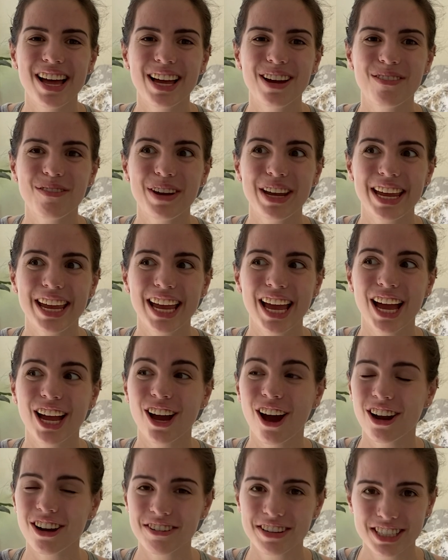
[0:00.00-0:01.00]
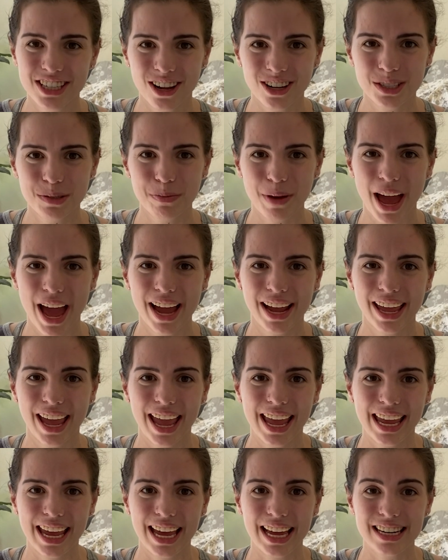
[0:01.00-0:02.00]
we got our results back,
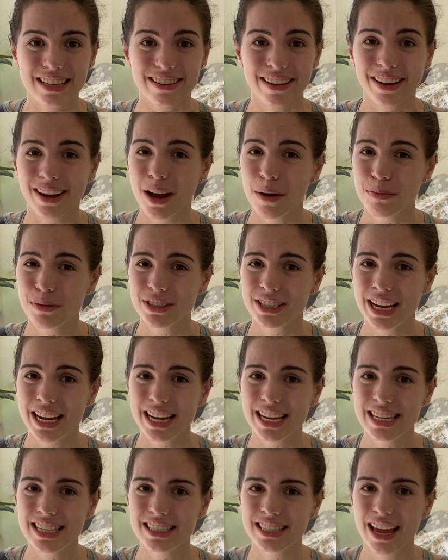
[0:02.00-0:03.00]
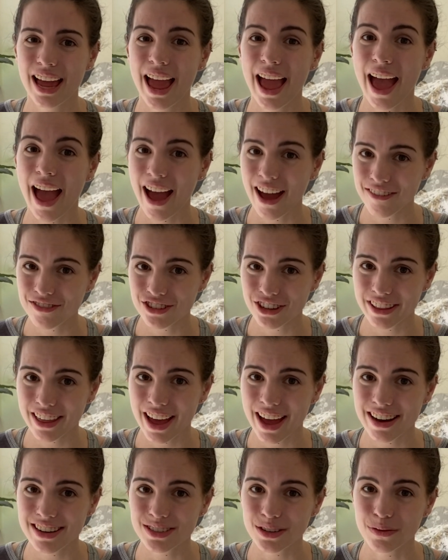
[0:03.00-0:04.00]
and a couple days after
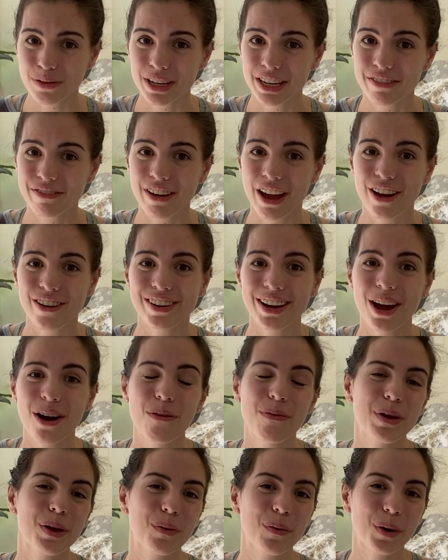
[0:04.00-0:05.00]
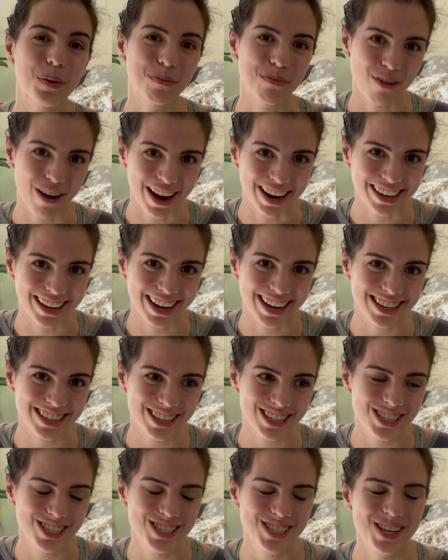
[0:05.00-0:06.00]
that, we found out we were pregnant.
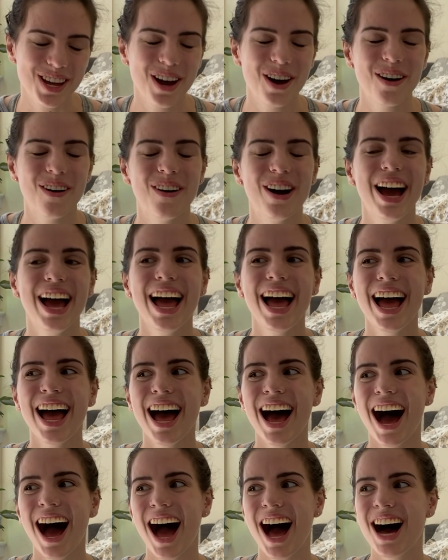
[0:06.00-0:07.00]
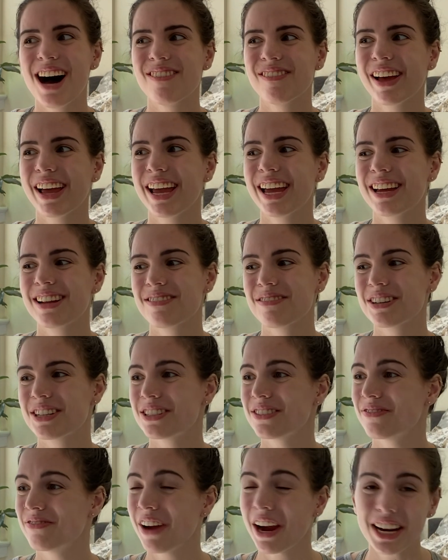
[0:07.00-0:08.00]
So it
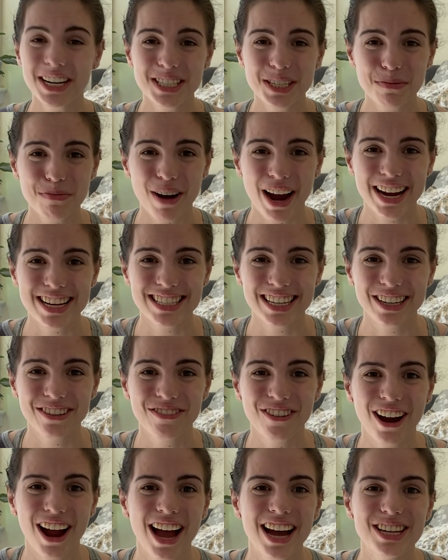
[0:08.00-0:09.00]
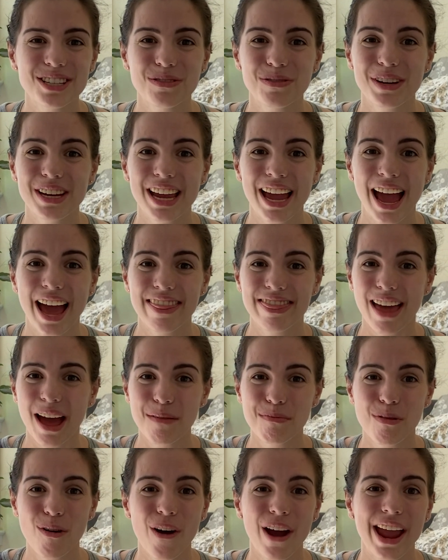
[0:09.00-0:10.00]
was very surprising for us. We, at
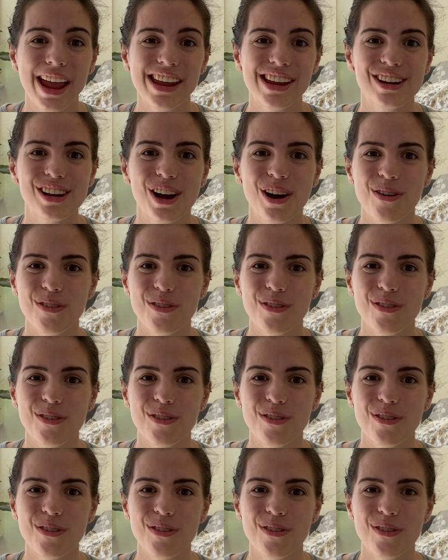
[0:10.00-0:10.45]
that point,